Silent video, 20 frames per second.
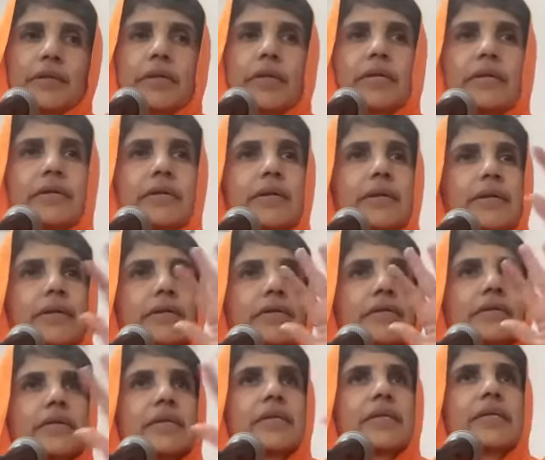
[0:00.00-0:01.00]
and you can
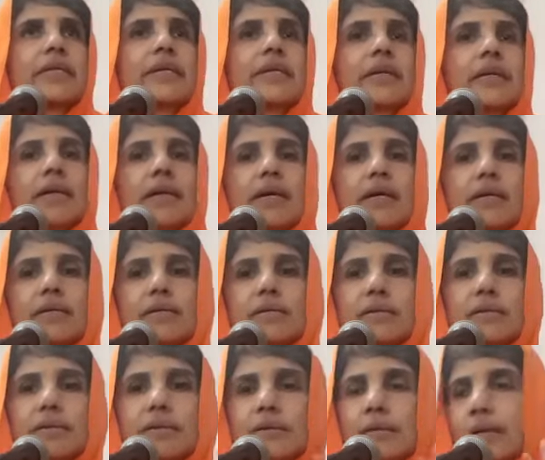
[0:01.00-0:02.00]
see the
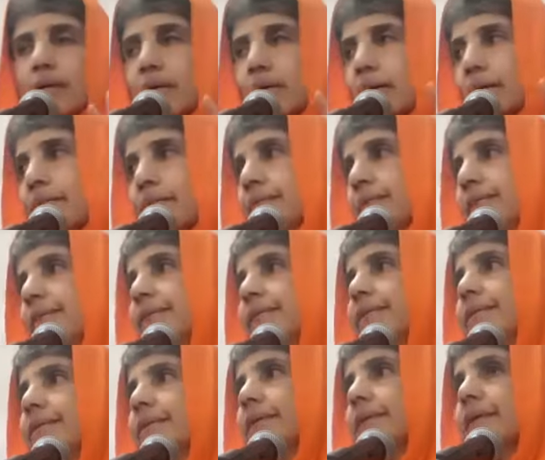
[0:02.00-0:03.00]
clouds around
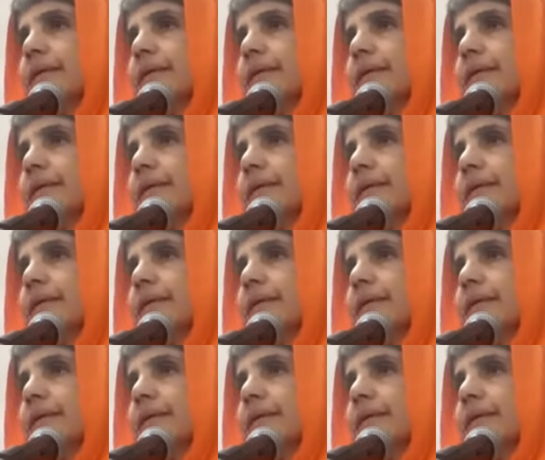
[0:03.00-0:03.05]
it.